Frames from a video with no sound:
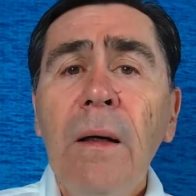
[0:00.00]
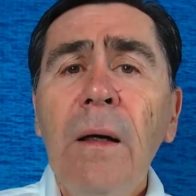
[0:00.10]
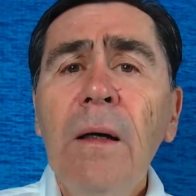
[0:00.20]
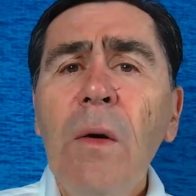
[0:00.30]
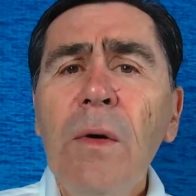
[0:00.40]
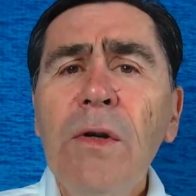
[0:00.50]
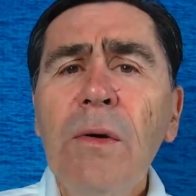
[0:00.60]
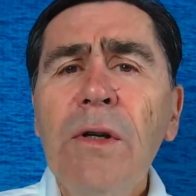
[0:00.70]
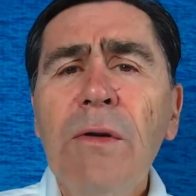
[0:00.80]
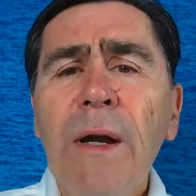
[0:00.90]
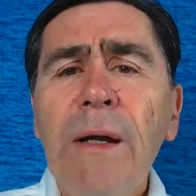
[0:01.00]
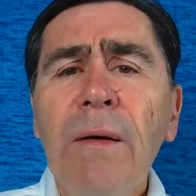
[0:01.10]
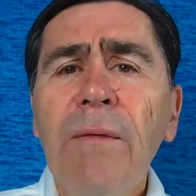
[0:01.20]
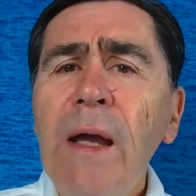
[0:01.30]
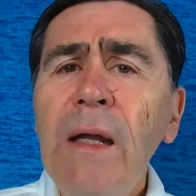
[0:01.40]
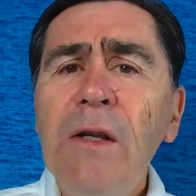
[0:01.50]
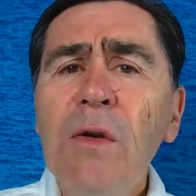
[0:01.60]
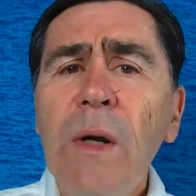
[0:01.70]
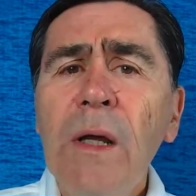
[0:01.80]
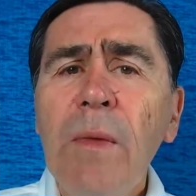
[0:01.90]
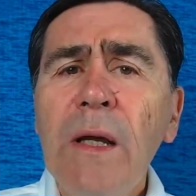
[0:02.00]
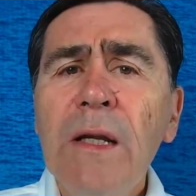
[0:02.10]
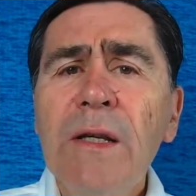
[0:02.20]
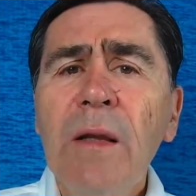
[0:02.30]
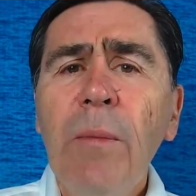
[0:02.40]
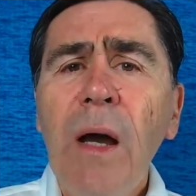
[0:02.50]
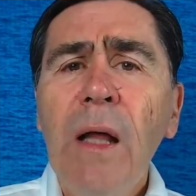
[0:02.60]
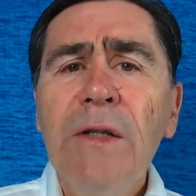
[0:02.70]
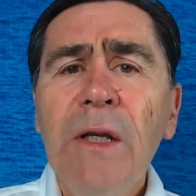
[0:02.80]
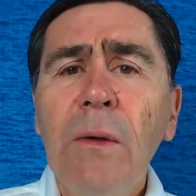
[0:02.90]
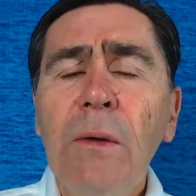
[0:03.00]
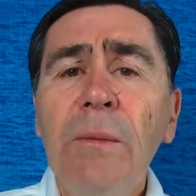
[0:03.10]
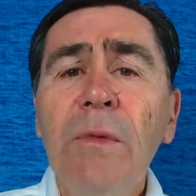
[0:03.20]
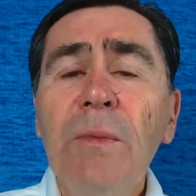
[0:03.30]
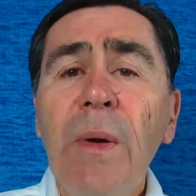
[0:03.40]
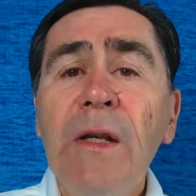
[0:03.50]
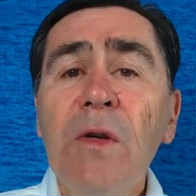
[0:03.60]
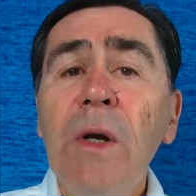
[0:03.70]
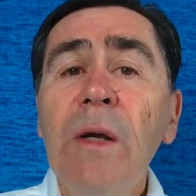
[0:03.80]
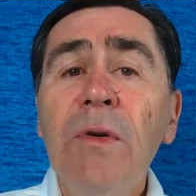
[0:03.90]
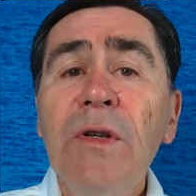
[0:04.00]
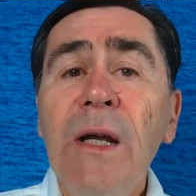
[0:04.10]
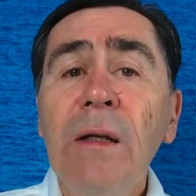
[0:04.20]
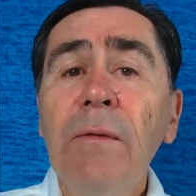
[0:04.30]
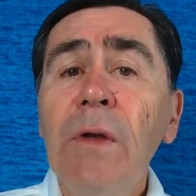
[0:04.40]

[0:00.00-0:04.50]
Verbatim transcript: A coinsurance rate of 80-20 means that the policyholder must pay 20% of